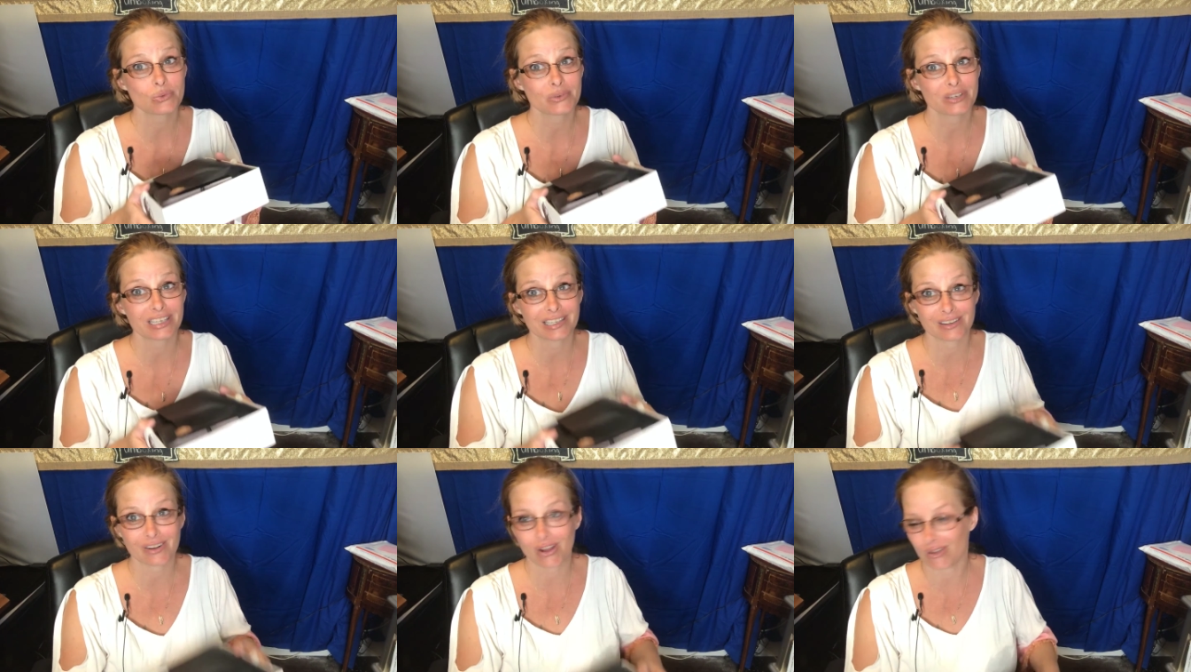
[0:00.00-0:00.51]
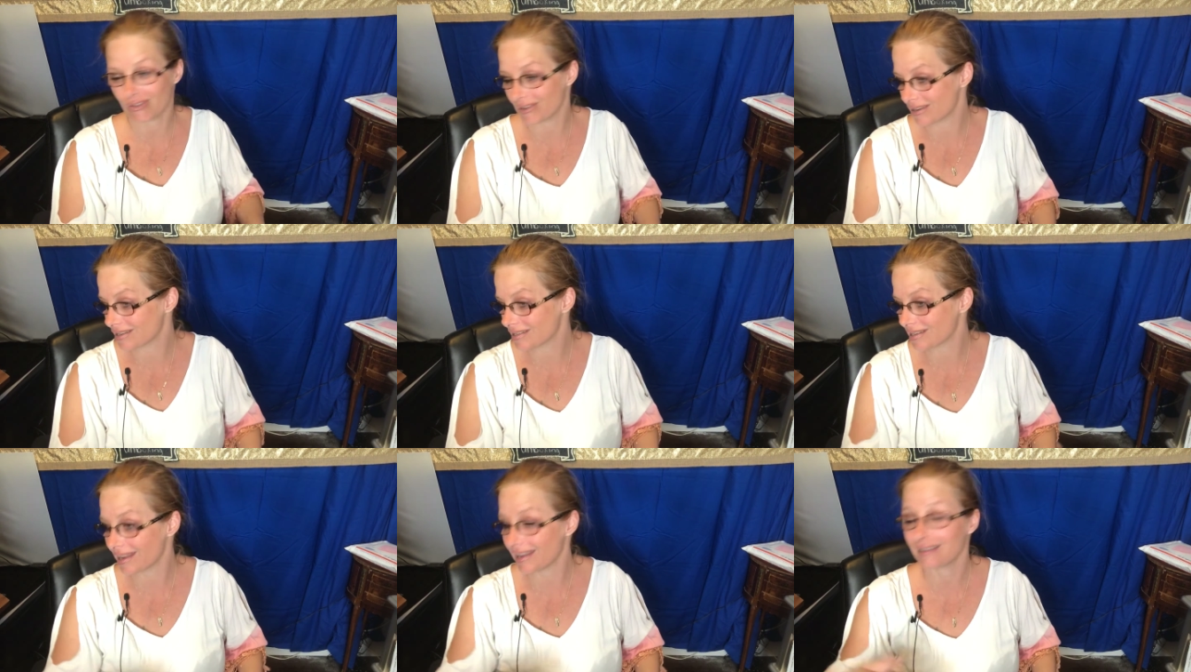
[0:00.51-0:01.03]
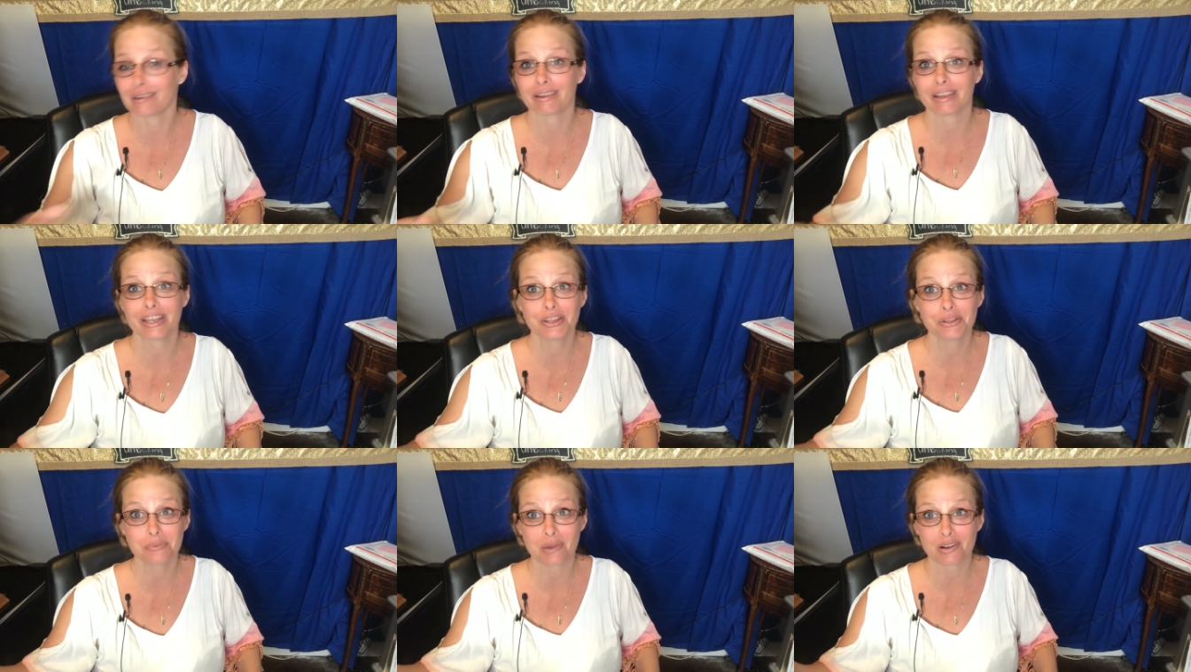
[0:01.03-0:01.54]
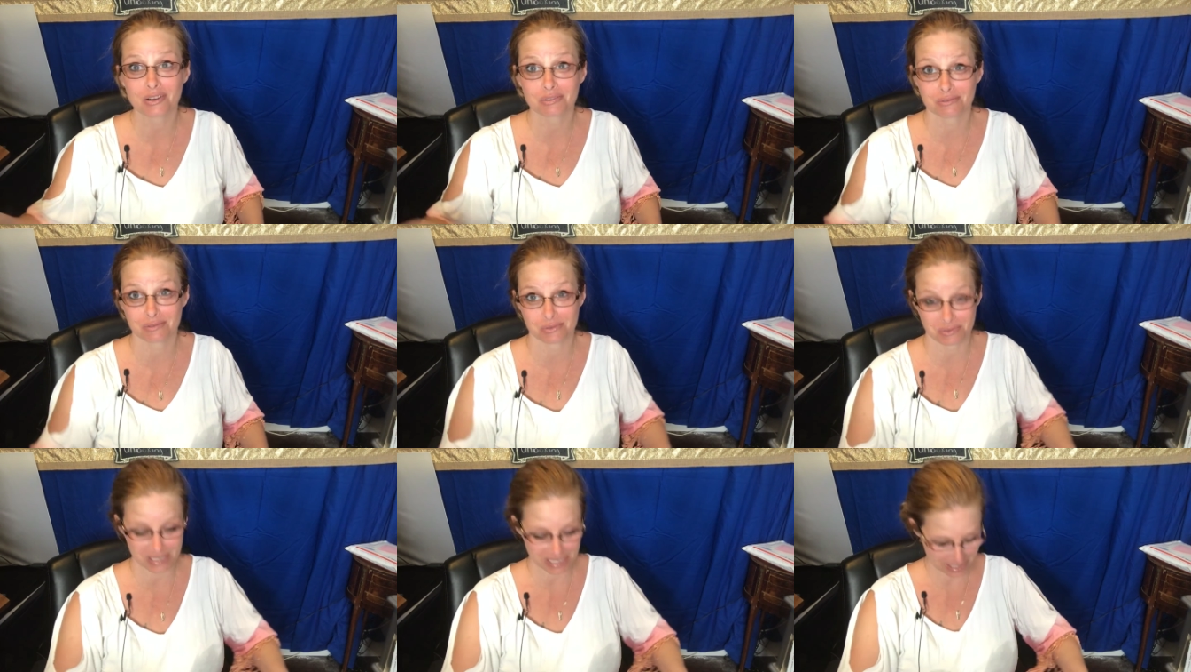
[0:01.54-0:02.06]
$20 and the other box
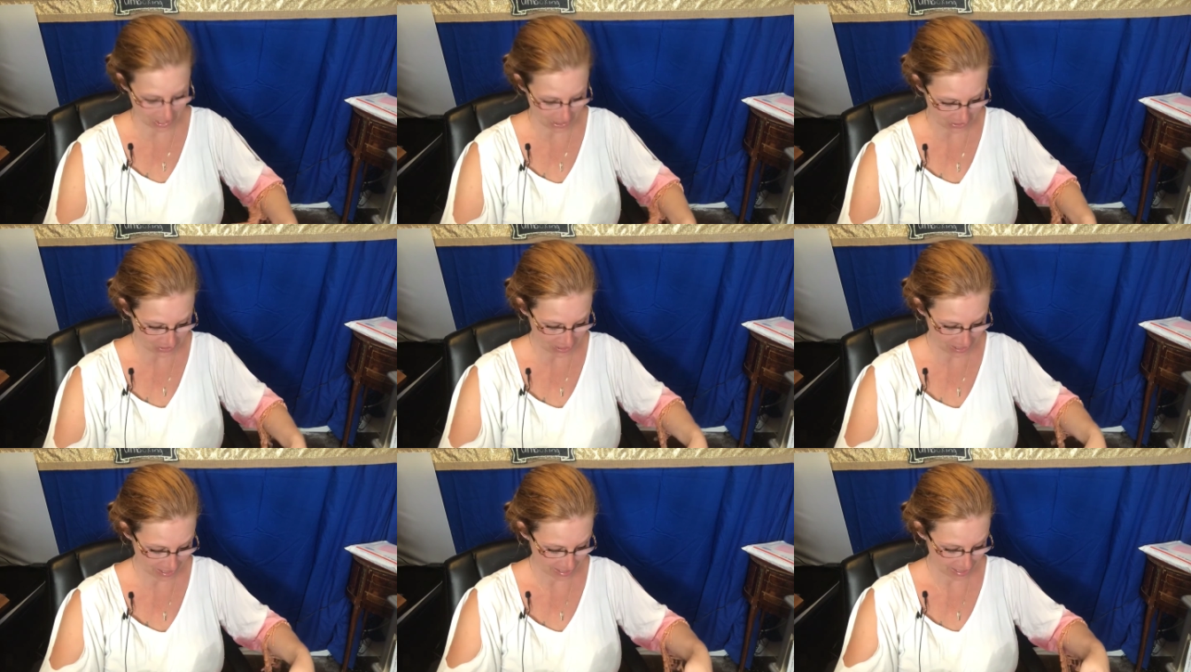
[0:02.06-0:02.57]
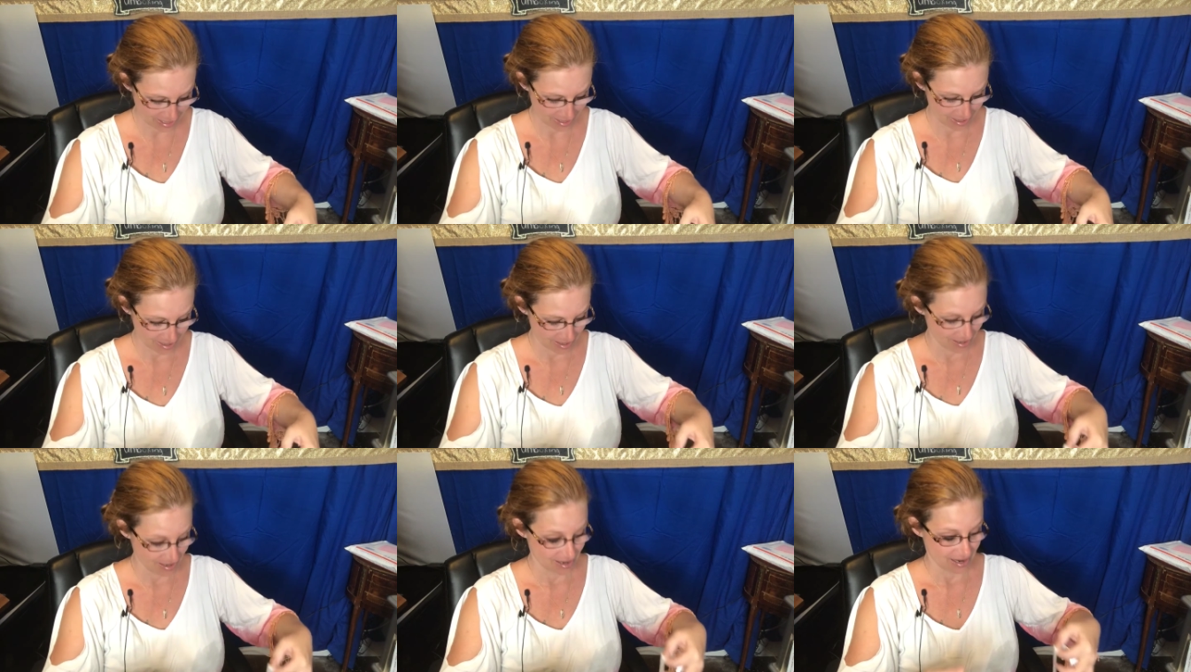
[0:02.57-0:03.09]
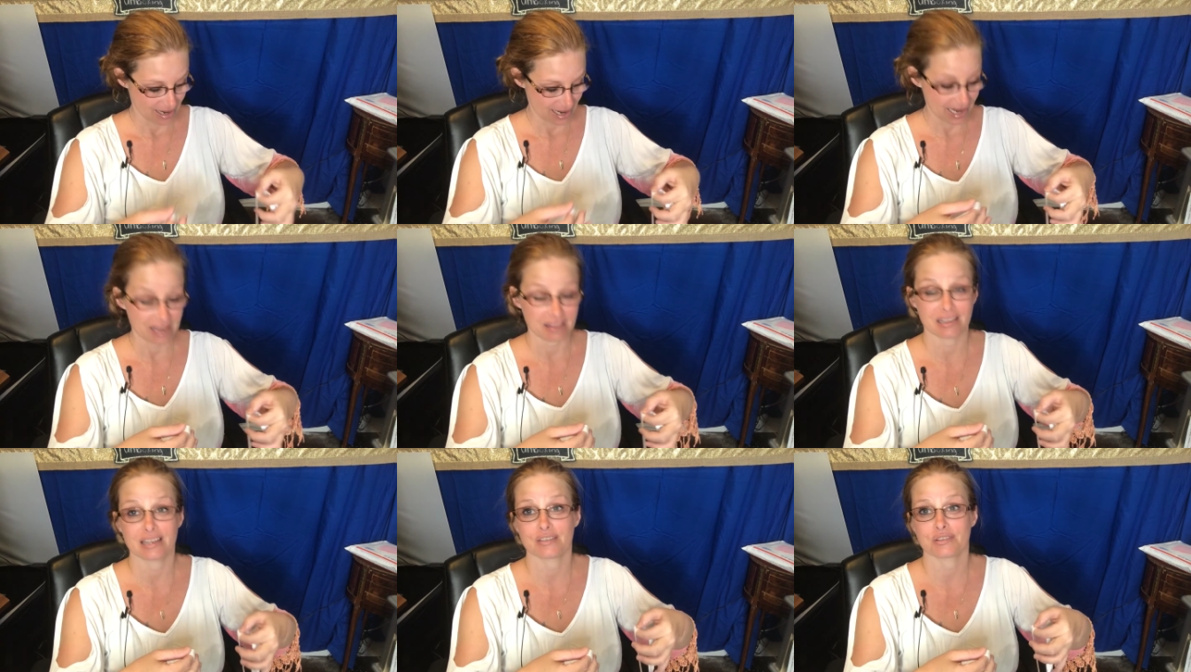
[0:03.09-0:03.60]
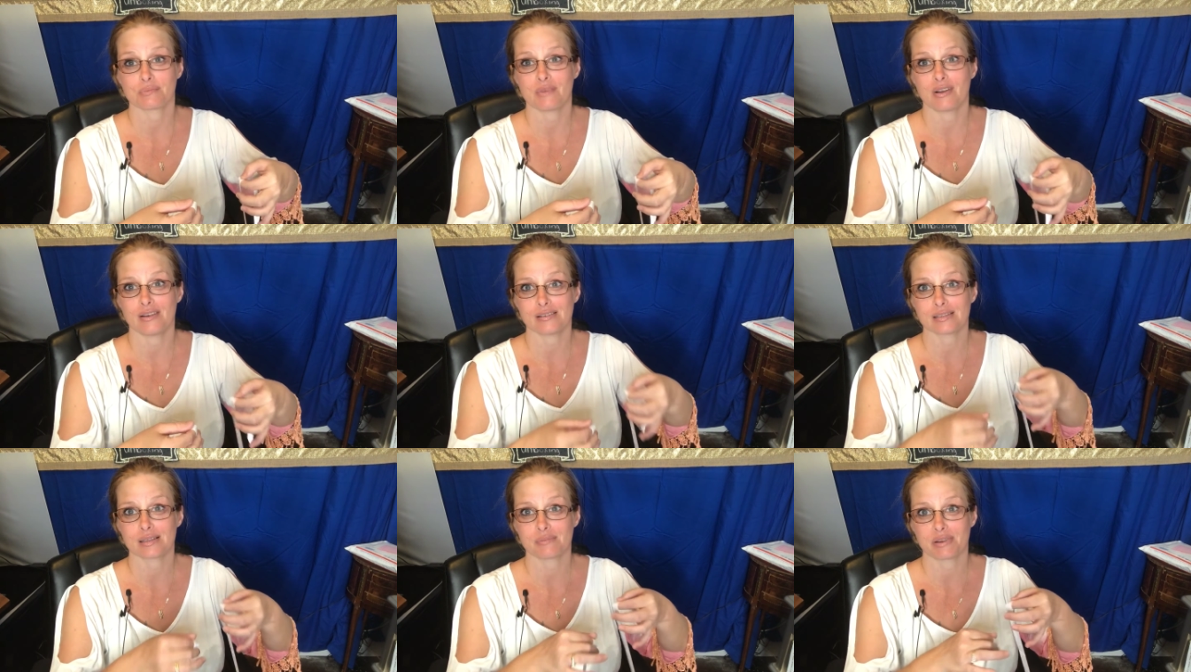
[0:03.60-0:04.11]
for $20. And the other
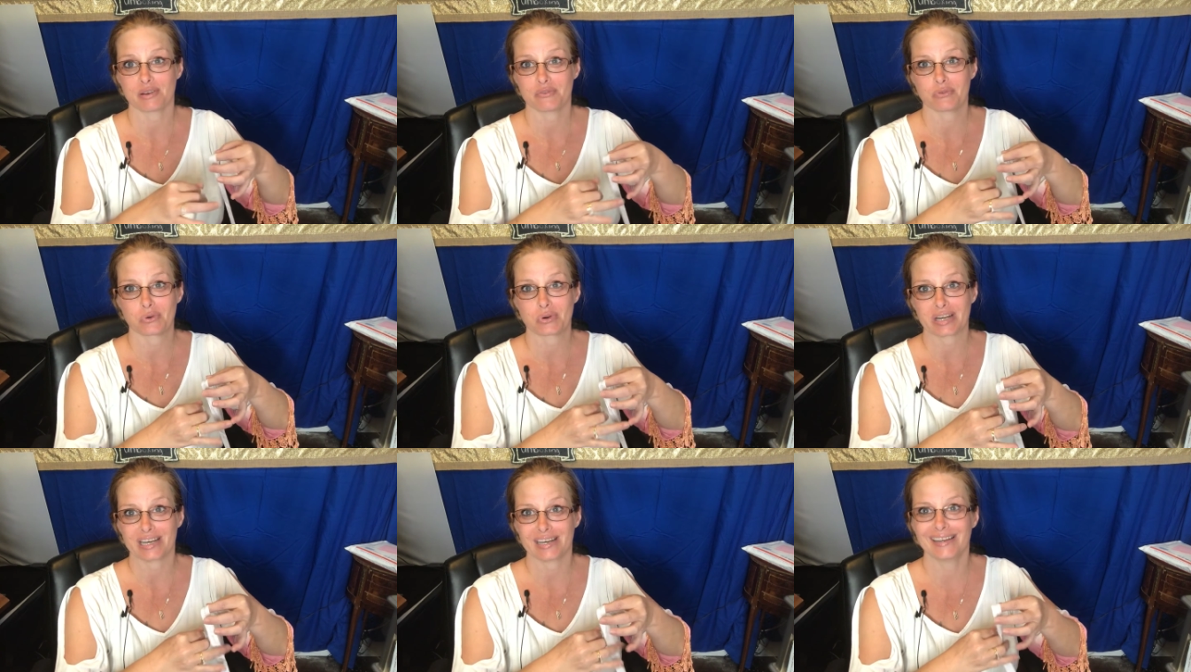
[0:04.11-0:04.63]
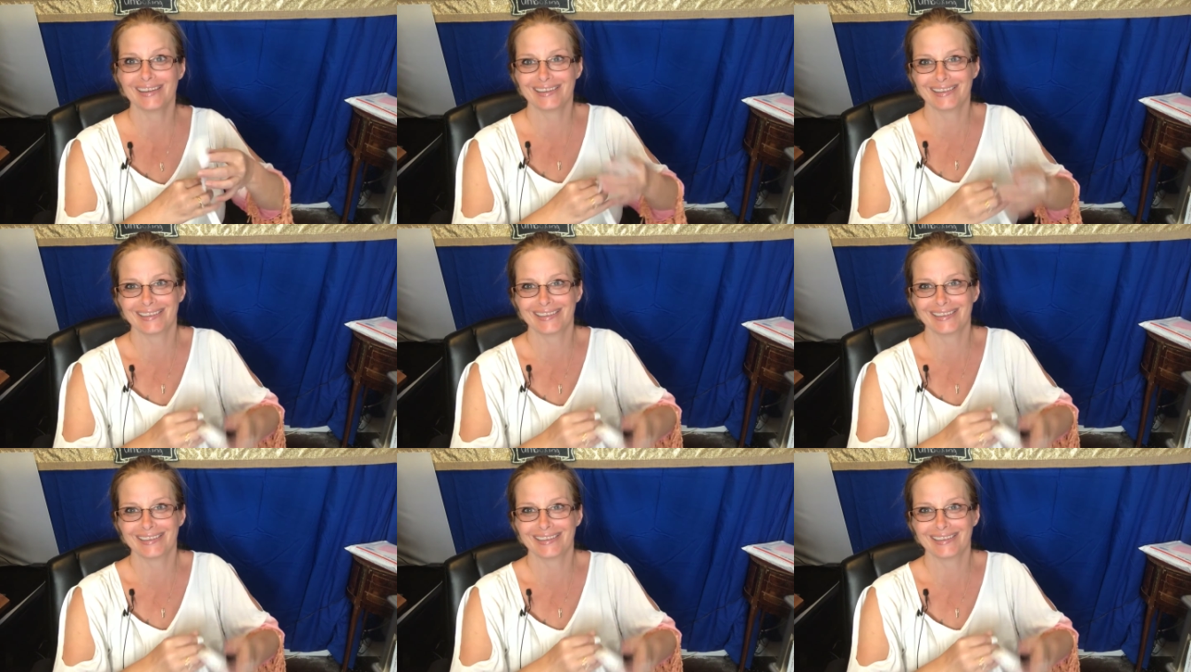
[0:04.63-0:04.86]
box I paid 40